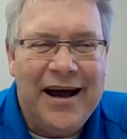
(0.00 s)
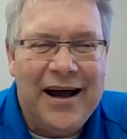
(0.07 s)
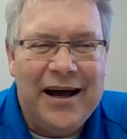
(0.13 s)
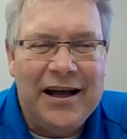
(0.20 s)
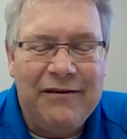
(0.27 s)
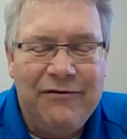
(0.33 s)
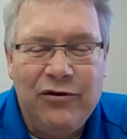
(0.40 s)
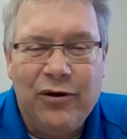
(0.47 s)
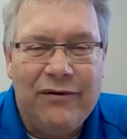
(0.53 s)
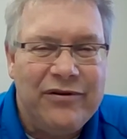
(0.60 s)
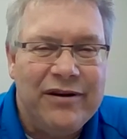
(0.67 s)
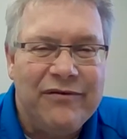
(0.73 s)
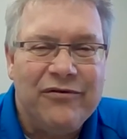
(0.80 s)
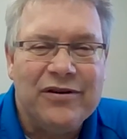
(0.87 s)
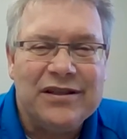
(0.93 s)
uh, if you
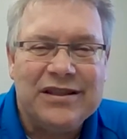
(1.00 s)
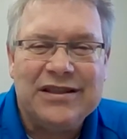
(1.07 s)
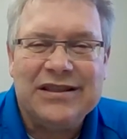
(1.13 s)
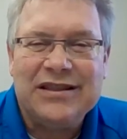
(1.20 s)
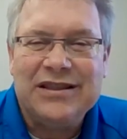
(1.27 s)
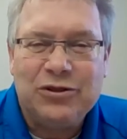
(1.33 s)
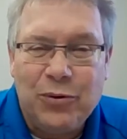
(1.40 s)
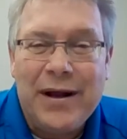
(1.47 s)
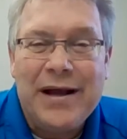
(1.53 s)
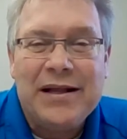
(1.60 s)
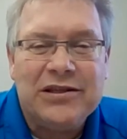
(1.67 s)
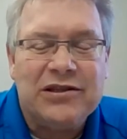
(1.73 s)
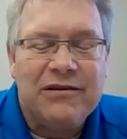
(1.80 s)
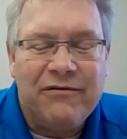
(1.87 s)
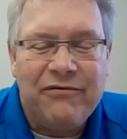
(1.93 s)
have different
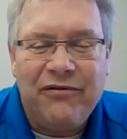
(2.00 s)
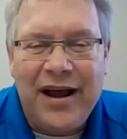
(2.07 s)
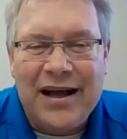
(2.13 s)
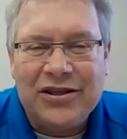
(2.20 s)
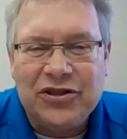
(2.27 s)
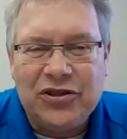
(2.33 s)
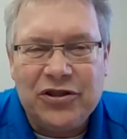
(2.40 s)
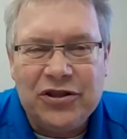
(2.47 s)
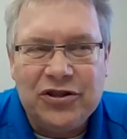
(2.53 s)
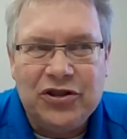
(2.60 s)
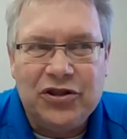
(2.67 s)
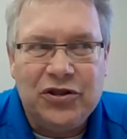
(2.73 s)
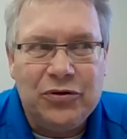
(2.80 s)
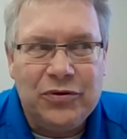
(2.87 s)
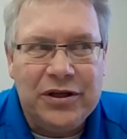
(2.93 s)
strengths of
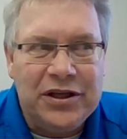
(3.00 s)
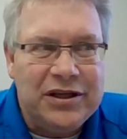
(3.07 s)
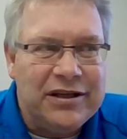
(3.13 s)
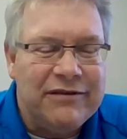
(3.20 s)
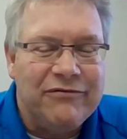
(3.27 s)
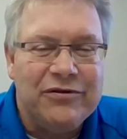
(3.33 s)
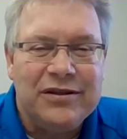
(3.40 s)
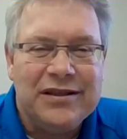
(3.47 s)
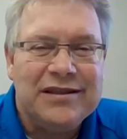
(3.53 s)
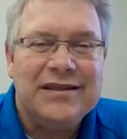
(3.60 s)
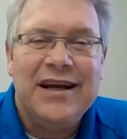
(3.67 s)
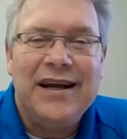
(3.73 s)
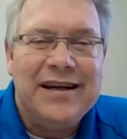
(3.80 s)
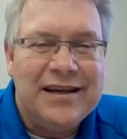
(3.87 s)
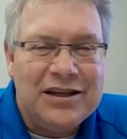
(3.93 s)
fasteners, you need different
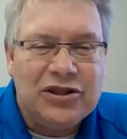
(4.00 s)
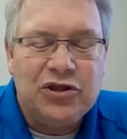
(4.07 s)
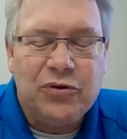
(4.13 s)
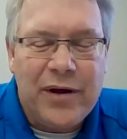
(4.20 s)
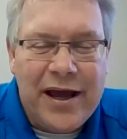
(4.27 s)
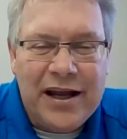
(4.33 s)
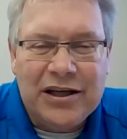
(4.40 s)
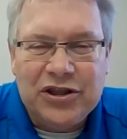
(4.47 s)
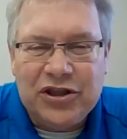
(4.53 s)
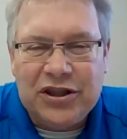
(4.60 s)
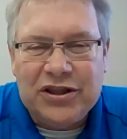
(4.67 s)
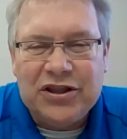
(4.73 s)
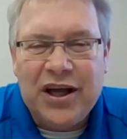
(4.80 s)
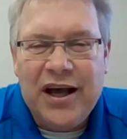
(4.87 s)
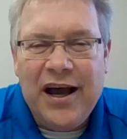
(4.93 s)
tightening
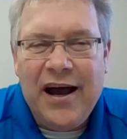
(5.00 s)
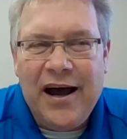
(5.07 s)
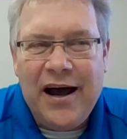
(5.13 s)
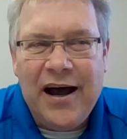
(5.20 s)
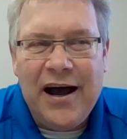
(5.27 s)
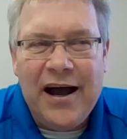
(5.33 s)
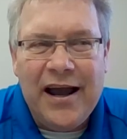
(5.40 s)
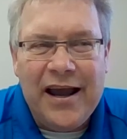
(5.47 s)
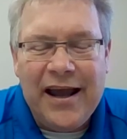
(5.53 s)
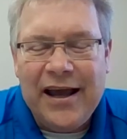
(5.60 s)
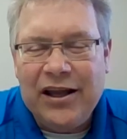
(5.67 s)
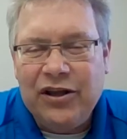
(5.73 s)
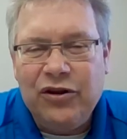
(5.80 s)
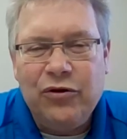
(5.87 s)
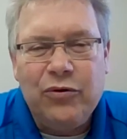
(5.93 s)
strategies, uh,
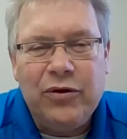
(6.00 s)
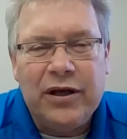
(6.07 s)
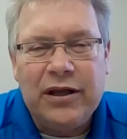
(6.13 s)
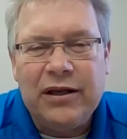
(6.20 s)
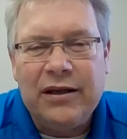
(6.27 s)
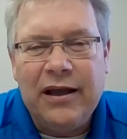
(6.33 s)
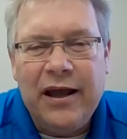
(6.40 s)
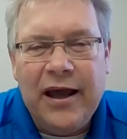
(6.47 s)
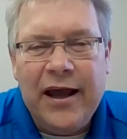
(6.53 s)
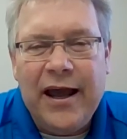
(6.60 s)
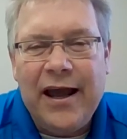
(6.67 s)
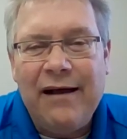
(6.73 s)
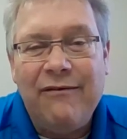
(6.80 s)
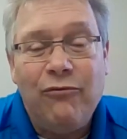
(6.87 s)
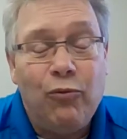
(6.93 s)
and you can
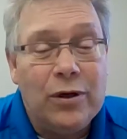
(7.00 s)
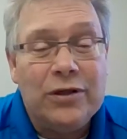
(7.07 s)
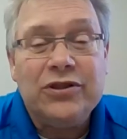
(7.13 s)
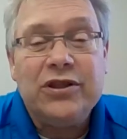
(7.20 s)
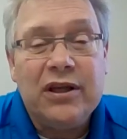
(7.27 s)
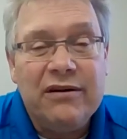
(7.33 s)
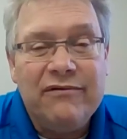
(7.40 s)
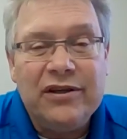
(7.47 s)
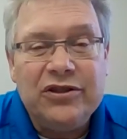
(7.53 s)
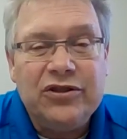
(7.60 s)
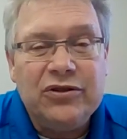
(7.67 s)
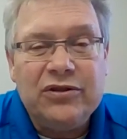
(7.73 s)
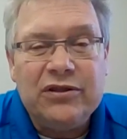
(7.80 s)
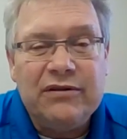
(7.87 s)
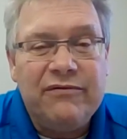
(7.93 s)
have one set of
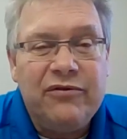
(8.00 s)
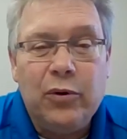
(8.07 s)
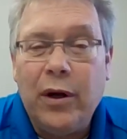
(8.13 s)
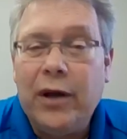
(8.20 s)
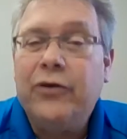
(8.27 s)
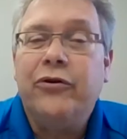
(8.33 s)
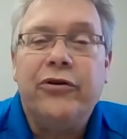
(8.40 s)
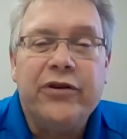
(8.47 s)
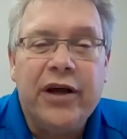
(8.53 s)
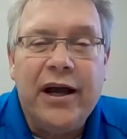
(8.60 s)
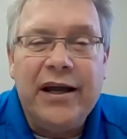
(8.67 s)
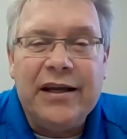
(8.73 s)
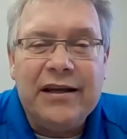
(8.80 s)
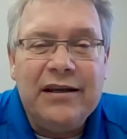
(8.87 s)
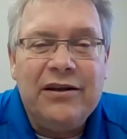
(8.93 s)
issues. If you under
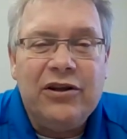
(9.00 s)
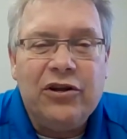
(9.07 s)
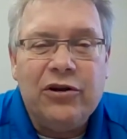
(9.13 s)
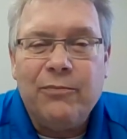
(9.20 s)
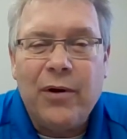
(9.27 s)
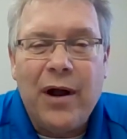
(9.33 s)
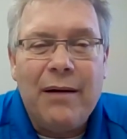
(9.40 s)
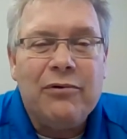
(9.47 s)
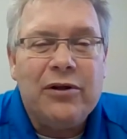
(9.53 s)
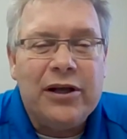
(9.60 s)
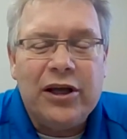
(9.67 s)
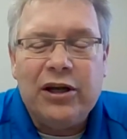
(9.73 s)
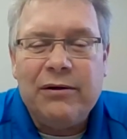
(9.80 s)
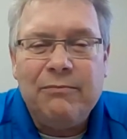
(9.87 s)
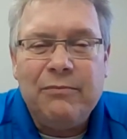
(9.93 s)
tighten, you're probably
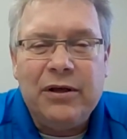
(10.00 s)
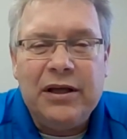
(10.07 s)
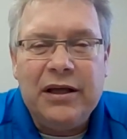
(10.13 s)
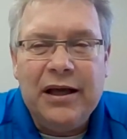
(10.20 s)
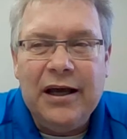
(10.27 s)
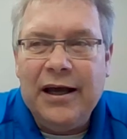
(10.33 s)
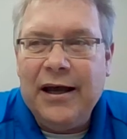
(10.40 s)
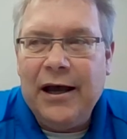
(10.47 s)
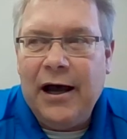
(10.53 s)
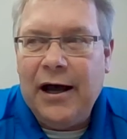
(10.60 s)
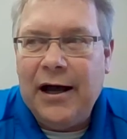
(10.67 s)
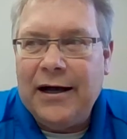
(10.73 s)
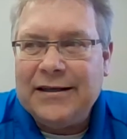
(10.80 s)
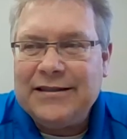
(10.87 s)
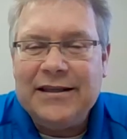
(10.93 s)
going to be
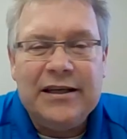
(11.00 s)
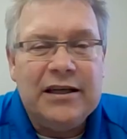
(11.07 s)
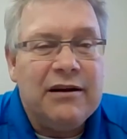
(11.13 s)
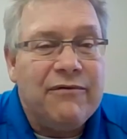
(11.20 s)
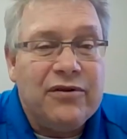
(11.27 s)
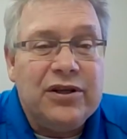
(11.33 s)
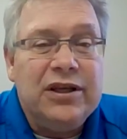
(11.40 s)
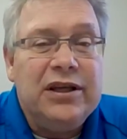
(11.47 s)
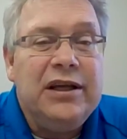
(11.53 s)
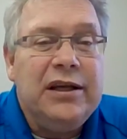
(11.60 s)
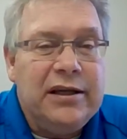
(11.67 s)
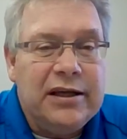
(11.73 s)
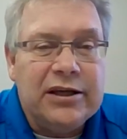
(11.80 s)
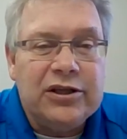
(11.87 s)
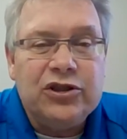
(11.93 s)
uh, seeing a
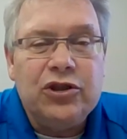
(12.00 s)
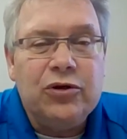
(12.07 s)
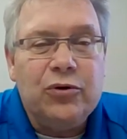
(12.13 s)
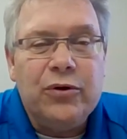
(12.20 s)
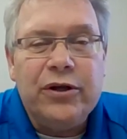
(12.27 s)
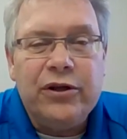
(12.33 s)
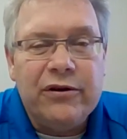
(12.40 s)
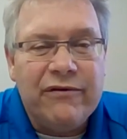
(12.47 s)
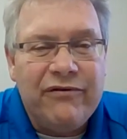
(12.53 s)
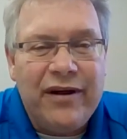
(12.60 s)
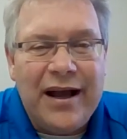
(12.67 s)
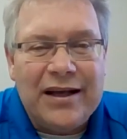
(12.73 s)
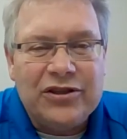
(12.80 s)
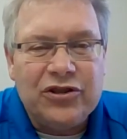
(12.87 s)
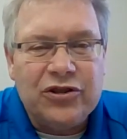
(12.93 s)
fatigue issue in your
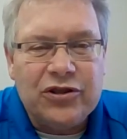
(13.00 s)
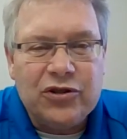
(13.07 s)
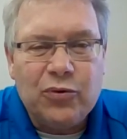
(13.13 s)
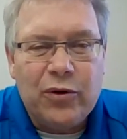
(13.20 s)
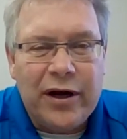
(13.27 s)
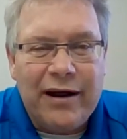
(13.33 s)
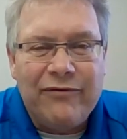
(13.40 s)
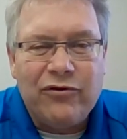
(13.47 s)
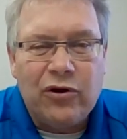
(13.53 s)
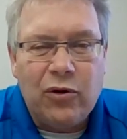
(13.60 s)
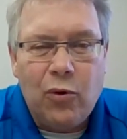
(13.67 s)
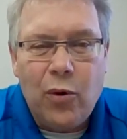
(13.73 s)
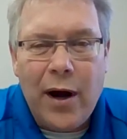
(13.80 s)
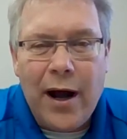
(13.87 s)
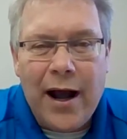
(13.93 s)
fasteners, where after
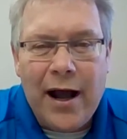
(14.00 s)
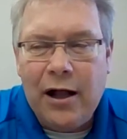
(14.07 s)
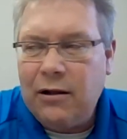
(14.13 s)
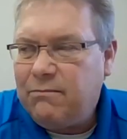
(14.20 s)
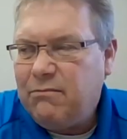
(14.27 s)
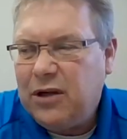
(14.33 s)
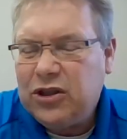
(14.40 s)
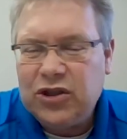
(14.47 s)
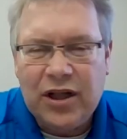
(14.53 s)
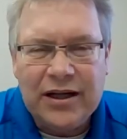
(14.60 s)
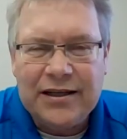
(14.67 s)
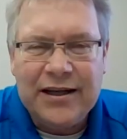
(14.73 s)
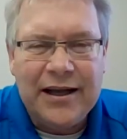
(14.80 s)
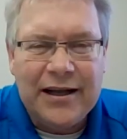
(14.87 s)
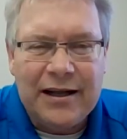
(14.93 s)
a while, much
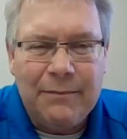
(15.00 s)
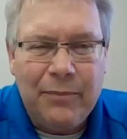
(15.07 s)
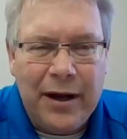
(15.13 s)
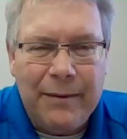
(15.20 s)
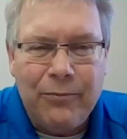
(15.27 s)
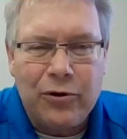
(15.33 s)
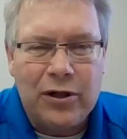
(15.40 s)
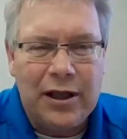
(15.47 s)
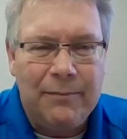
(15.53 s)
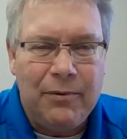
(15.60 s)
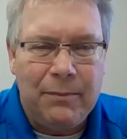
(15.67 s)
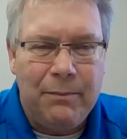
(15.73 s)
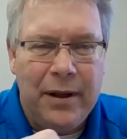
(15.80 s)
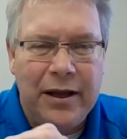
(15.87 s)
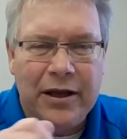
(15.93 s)
like taking a paper clip
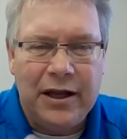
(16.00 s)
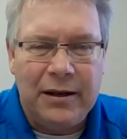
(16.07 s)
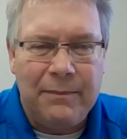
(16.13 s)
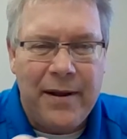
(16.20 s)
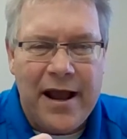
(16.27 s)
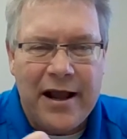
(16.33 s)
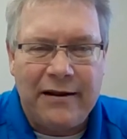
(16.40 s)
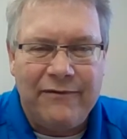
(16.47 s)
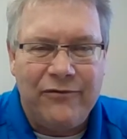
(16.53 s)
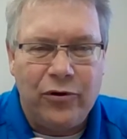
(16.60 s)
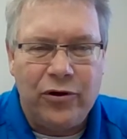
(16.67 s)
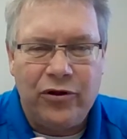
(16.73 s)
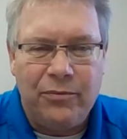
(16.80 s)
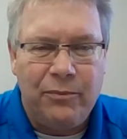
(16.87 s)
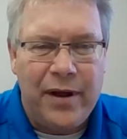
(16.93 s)
and bending it back and
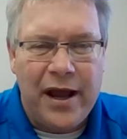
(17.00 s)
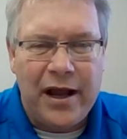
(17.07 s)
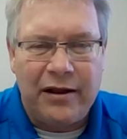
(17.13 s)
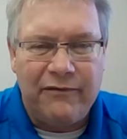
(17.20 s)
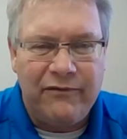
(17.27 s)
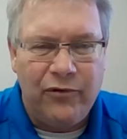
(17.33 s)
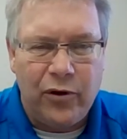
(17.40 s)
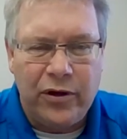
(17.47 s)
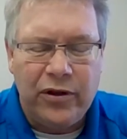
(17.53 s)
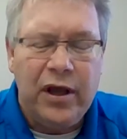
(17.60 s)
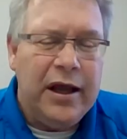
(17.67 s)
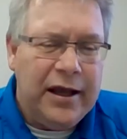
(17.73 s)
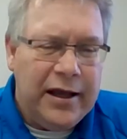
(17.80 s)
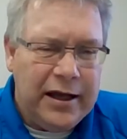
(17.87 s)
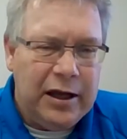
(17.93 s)
forth and back and forth,
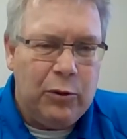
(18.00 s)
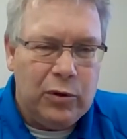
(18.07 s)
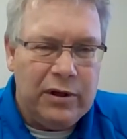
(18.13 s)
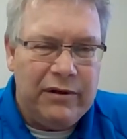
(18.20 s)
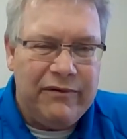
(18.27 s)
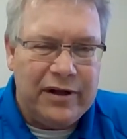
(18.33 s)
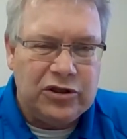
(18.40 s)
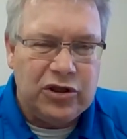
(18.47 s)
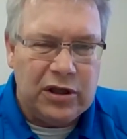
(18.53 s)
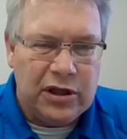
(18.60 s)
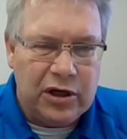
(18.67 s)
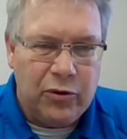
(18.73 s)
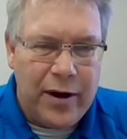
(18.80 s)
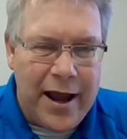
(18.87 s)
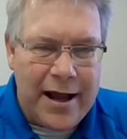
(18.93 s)
it will
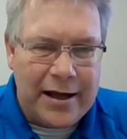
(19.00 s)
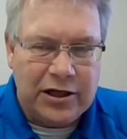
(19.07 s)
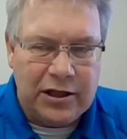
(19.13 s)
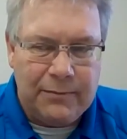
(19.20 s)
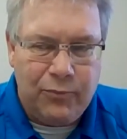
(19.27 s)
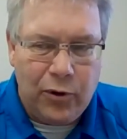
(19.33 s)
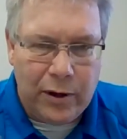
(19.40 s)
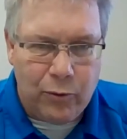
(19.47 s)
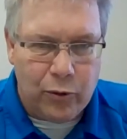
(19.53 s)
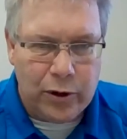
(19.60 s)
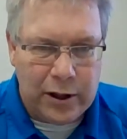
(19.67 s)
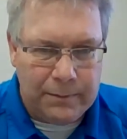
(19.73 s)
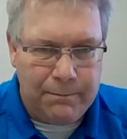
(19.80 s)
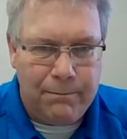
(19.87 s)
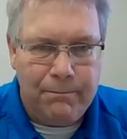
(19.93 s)
eventually crack to the point
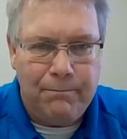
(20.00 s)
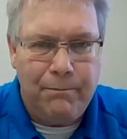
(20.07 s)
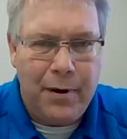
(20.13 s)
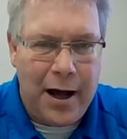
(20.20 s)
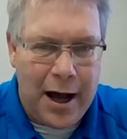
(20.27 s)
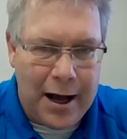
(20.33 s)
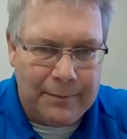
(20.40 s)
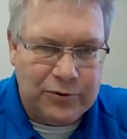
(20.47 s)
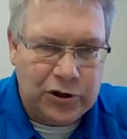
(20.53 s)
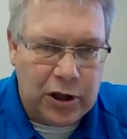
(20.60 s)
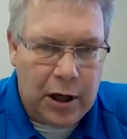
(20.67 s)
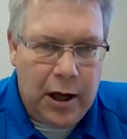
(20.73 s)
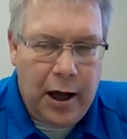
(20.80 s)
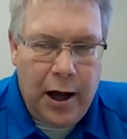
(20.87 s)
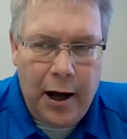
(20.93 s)
where it pops.